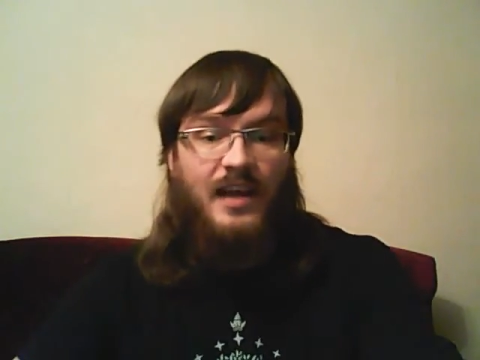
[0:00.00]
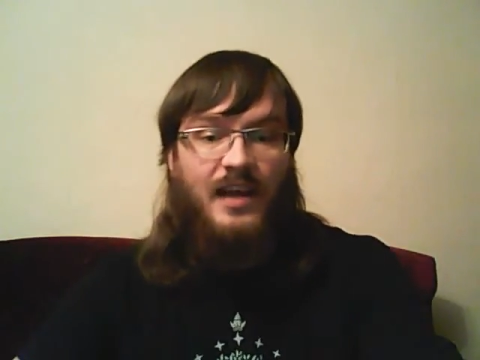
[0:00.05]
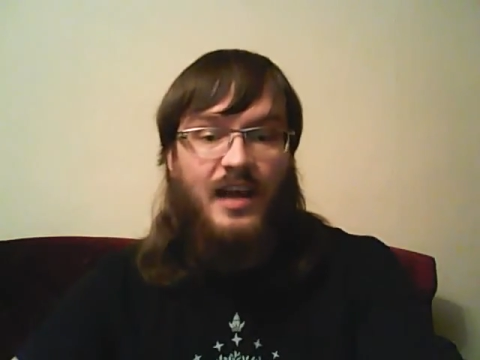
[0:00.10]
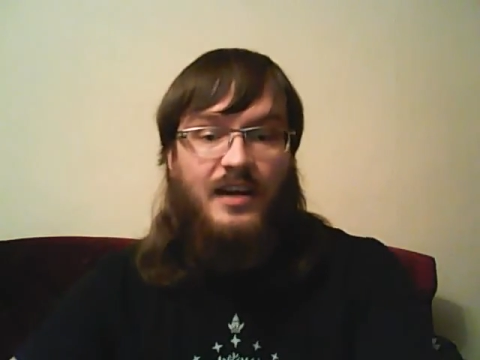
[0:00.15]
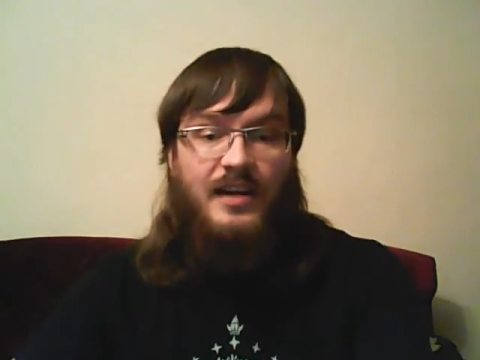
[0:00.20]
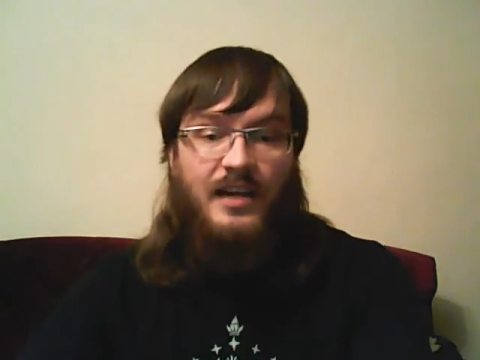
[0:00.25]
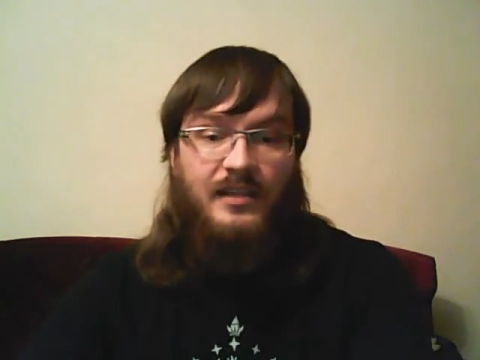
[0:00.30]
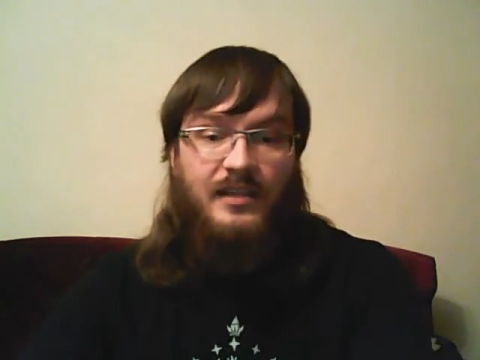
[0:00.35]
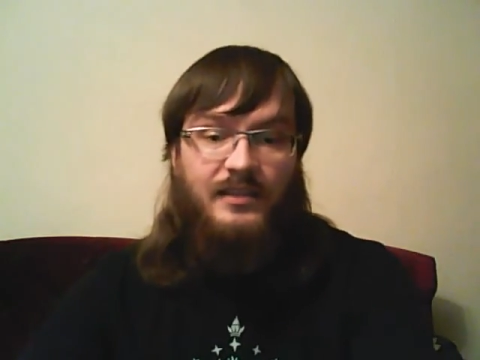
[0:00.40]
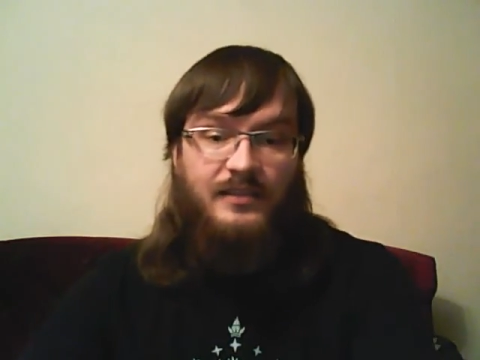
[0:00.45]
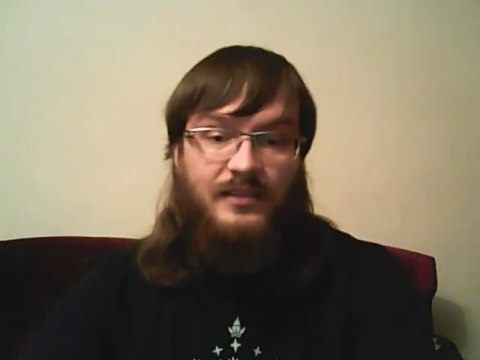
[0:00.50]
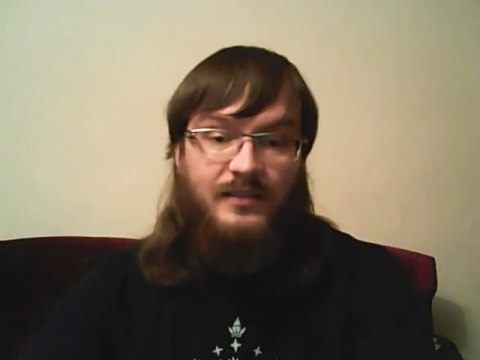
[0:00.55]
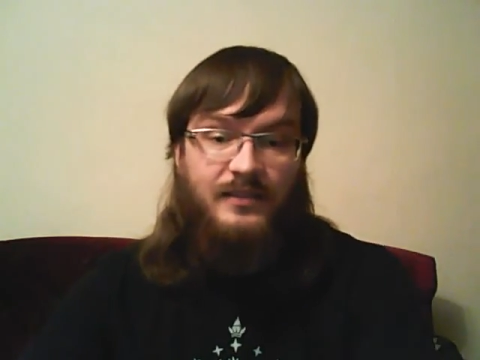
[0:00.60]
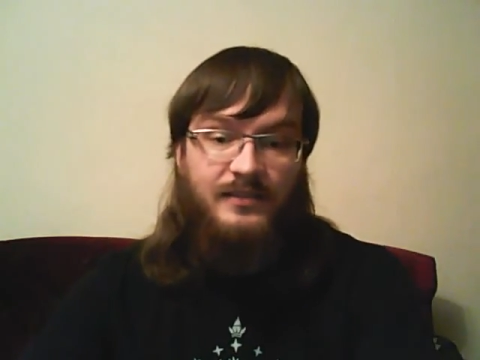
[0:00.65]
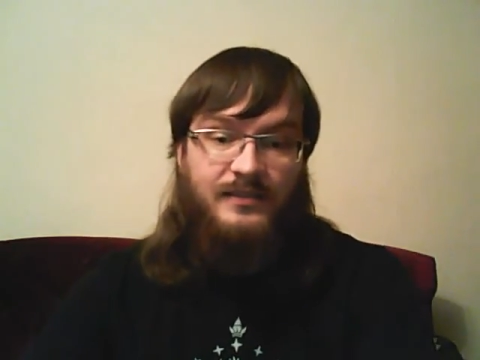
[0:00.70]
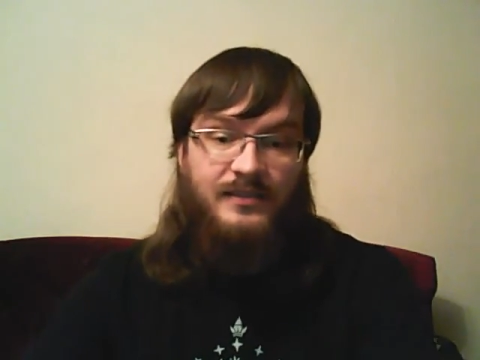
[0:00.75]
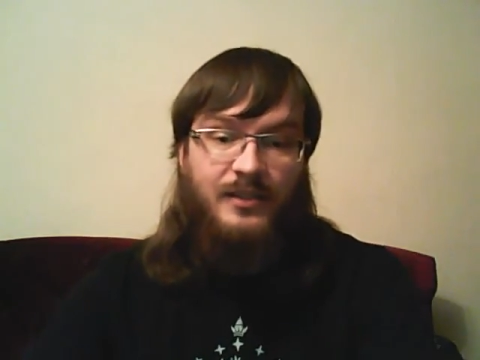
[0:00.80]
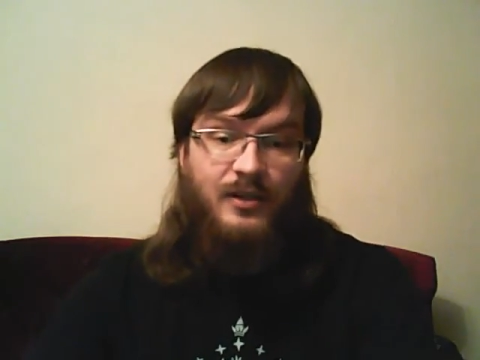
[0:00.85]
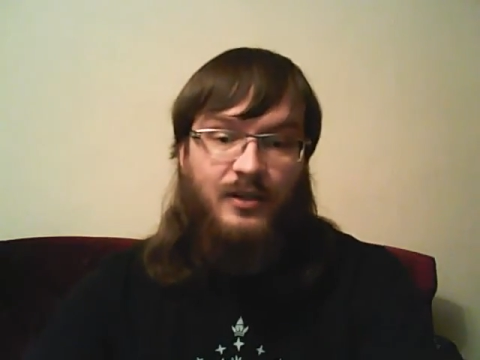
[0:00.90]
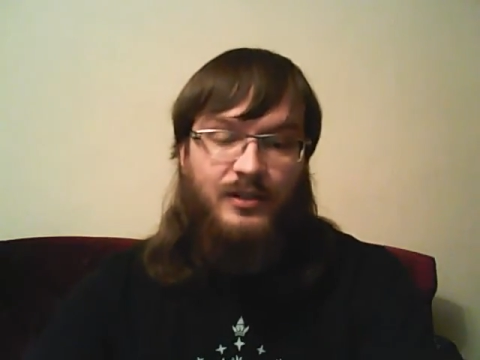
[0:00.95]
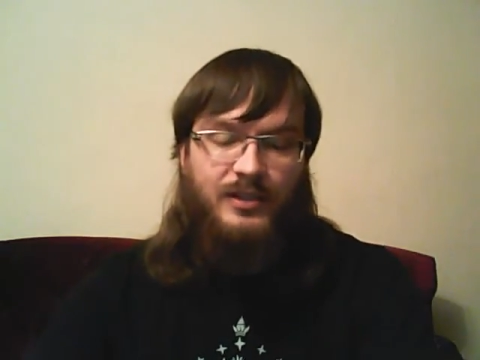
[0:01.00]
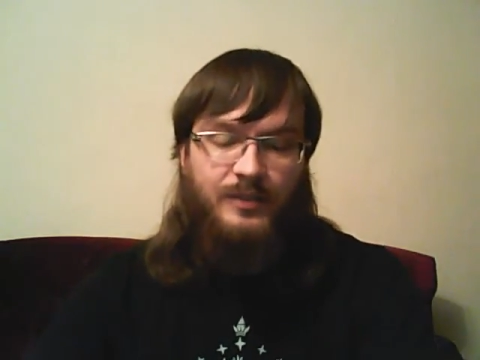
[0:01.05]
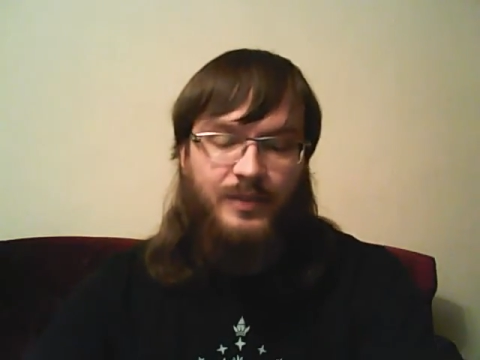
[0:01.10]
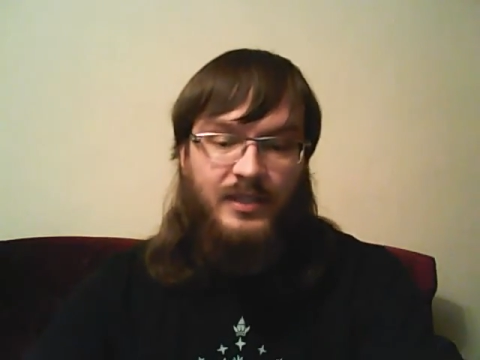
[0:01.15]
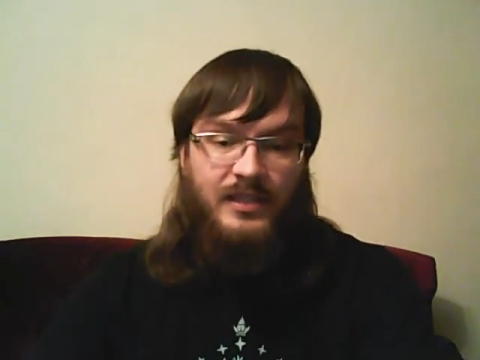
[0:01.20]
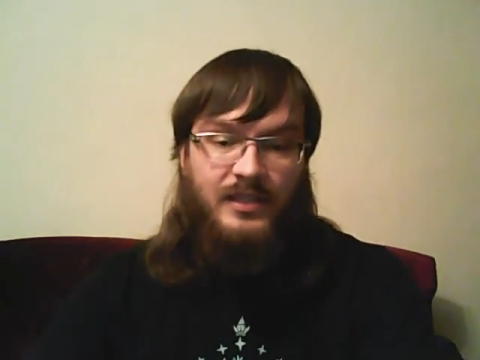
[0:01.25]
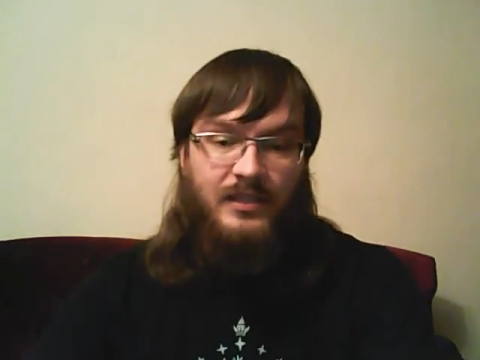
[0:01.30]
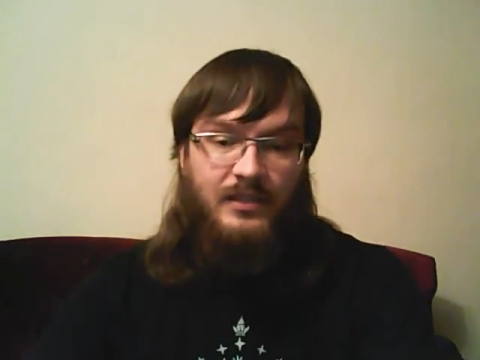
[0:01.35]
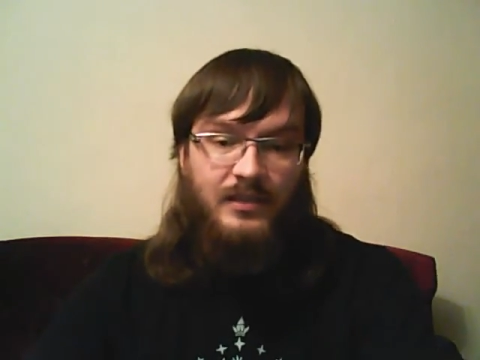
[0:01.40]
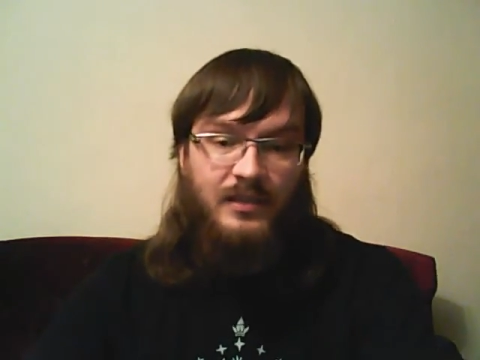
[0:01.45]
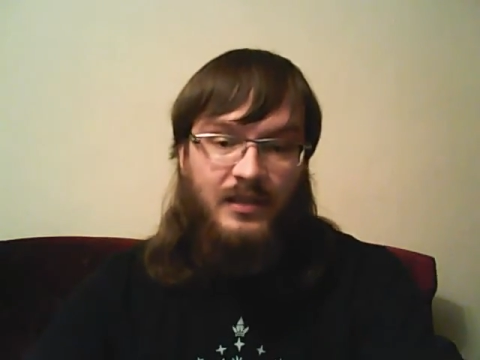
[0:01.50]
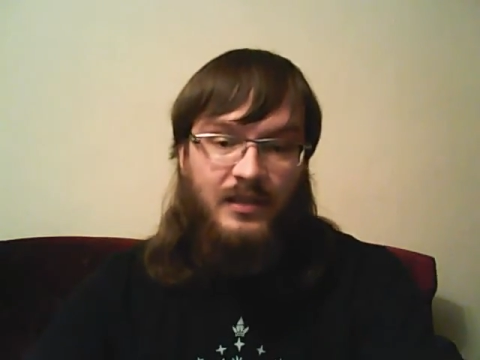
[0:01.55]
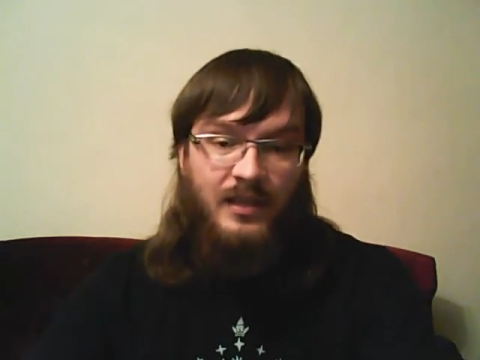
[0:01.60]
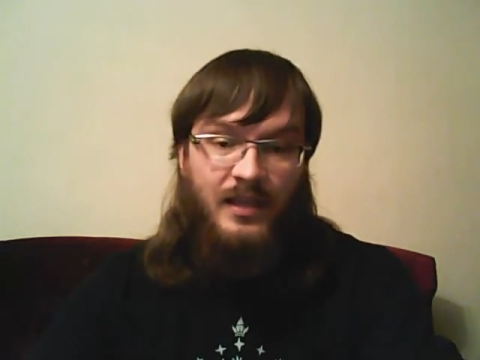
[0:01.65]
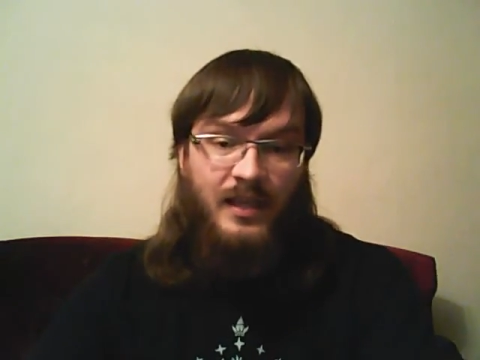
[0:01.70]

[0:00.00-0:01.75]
are a little stereotypical,